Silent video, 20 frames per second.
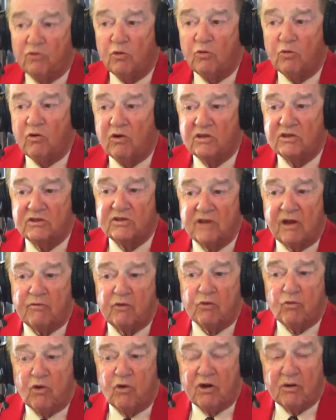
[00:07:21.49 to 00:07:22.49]
no one has
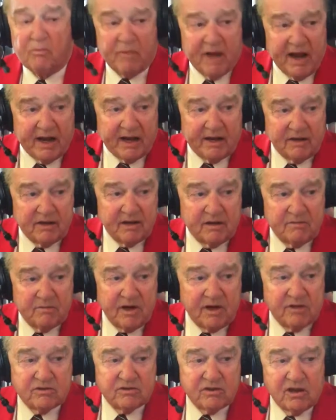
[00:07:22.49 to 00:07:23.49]
ever won a pennant in the
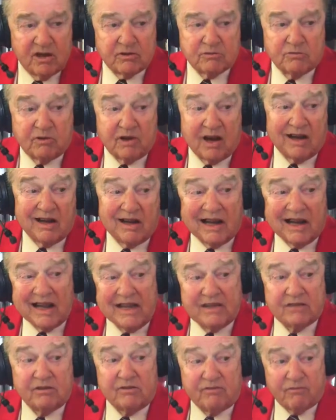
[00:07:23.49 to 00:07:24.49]
major leagues without at
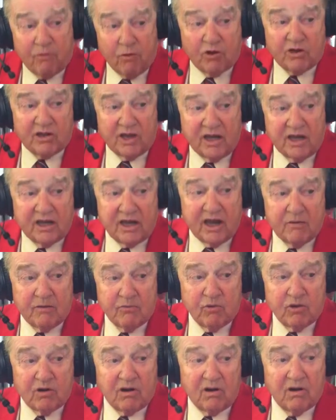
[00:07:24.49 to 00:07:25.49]
least a 14-game
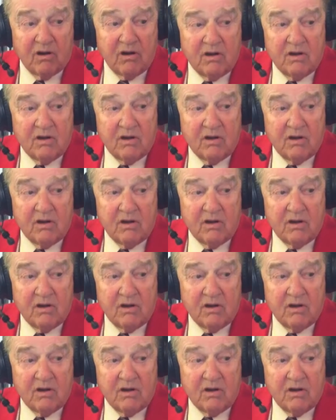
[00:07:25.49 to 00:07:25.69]
winner.